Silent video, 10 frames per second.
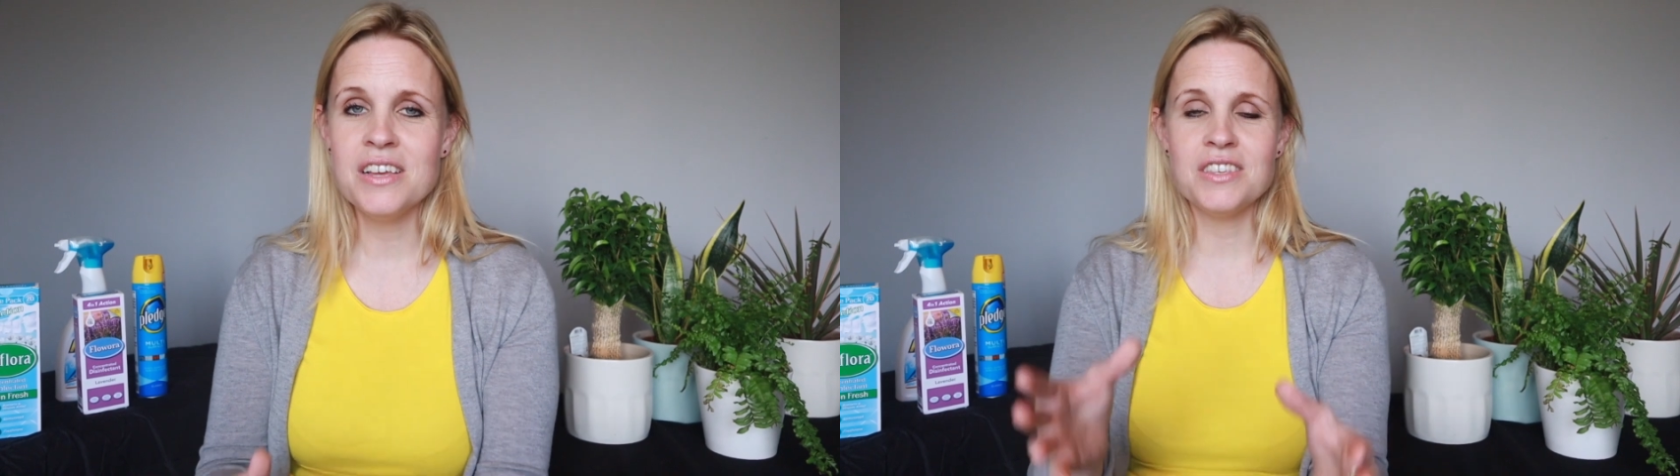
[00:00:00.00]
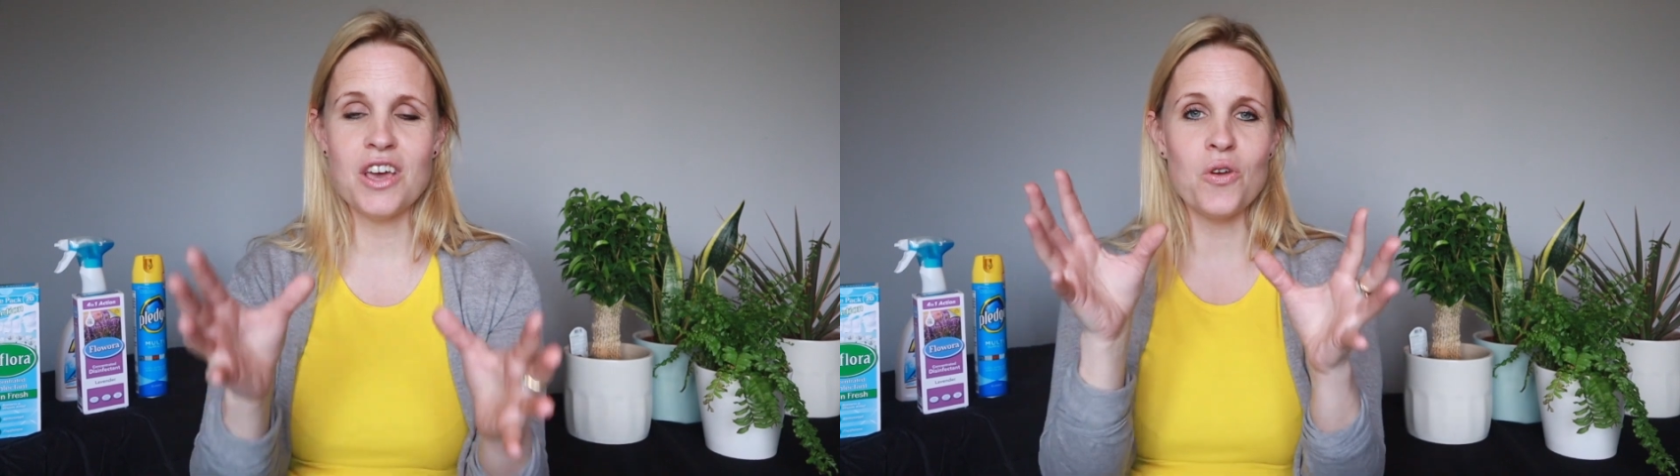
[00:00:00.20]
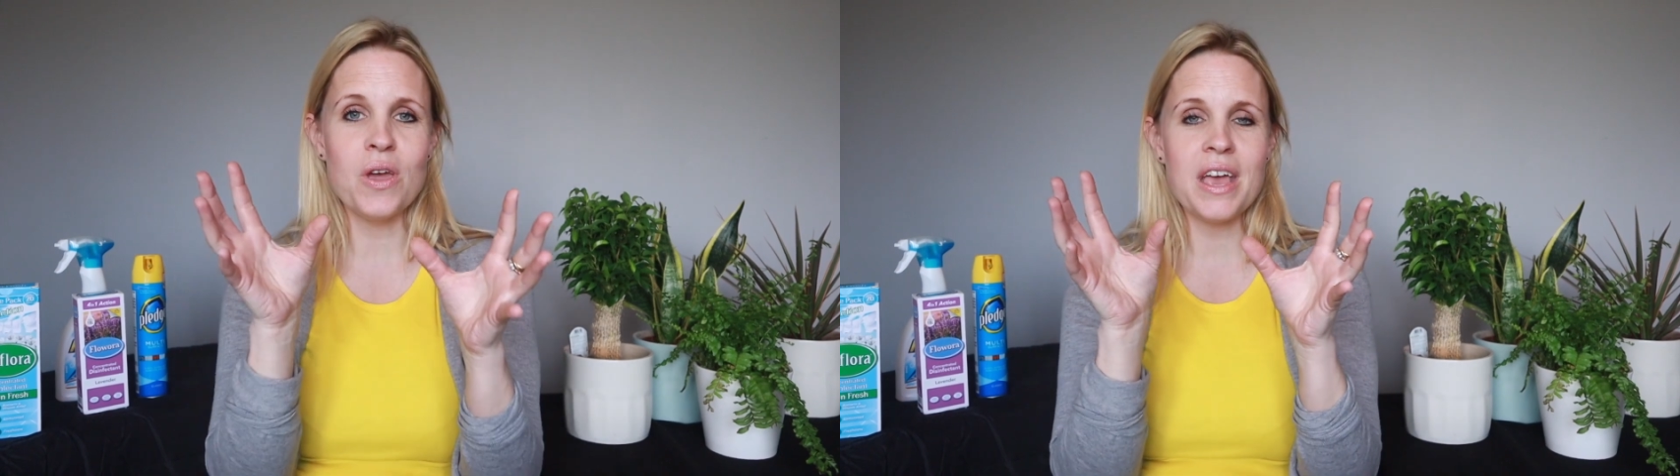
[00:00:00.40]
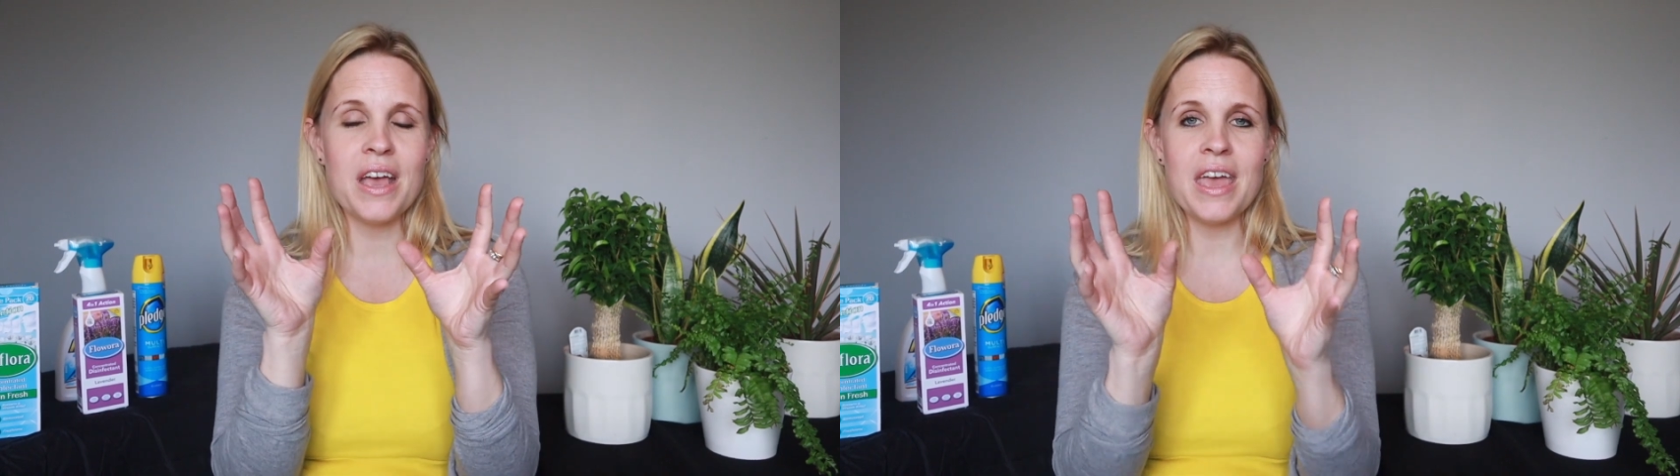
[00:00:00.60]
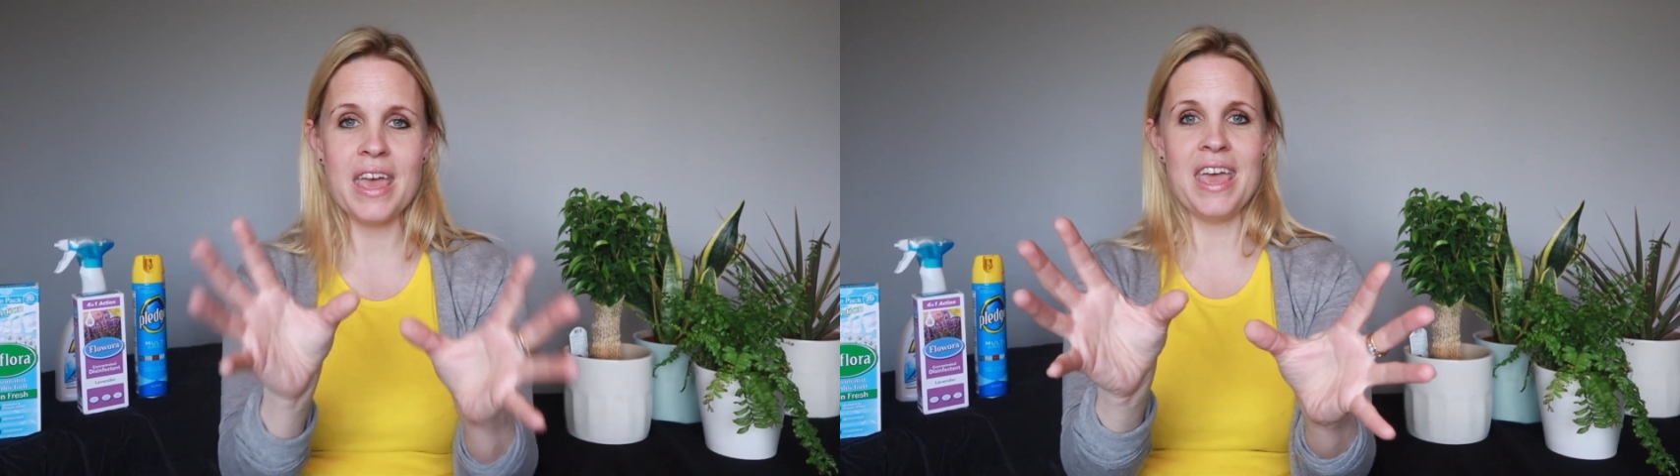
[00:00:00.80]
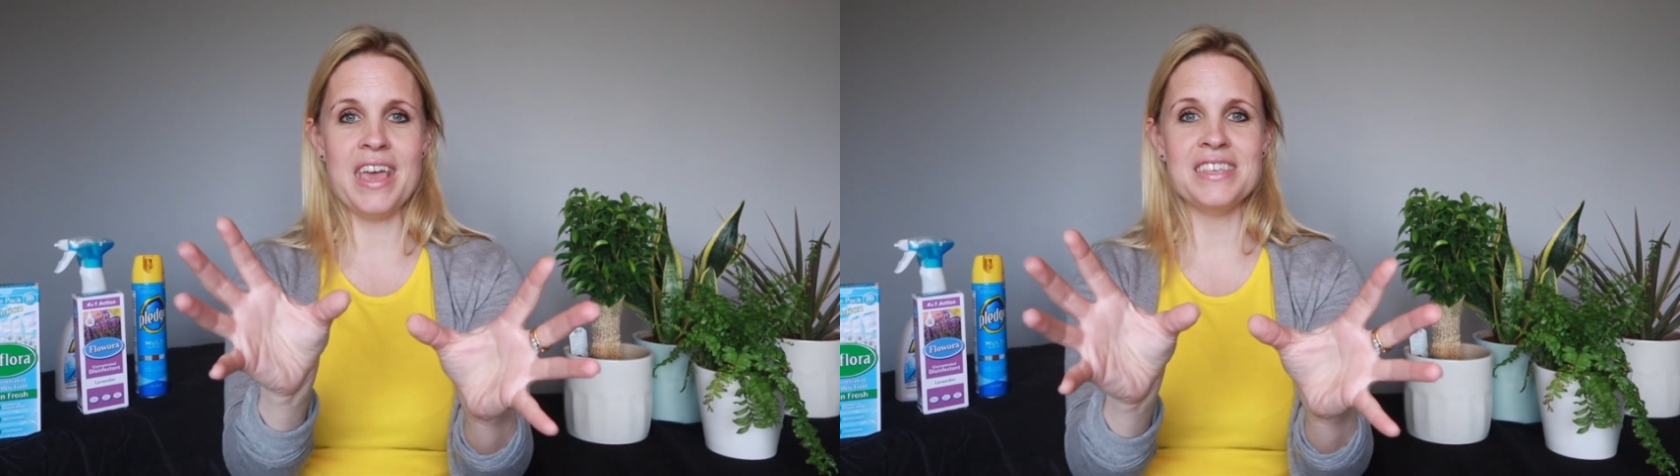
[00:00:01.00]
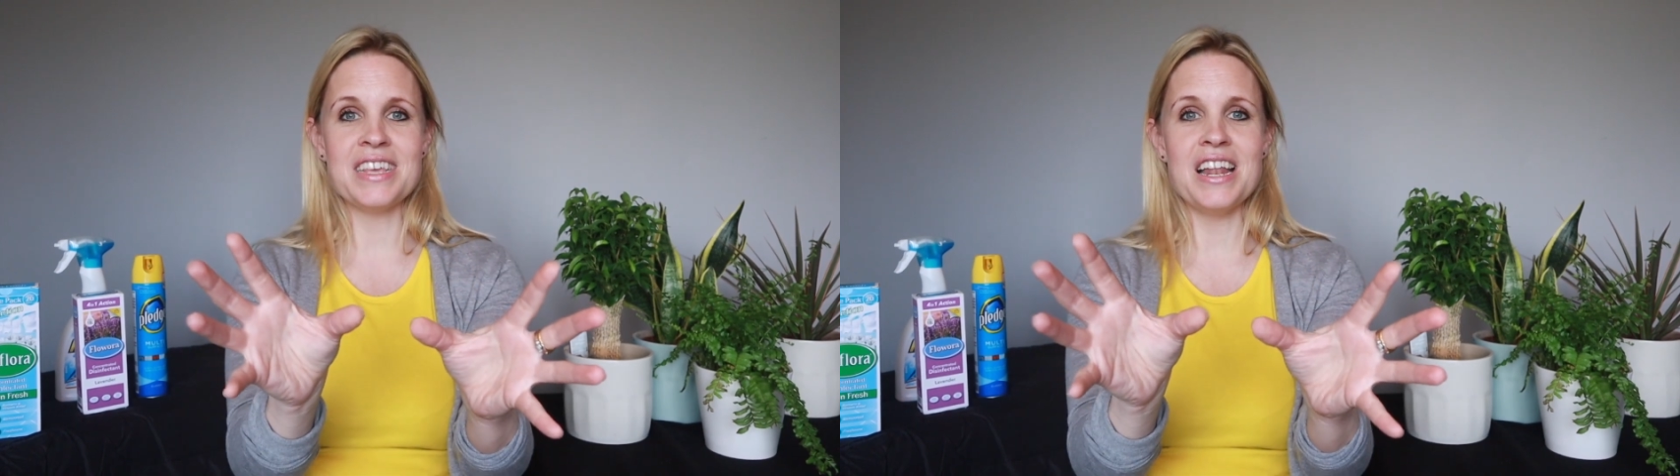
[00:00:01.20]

So here's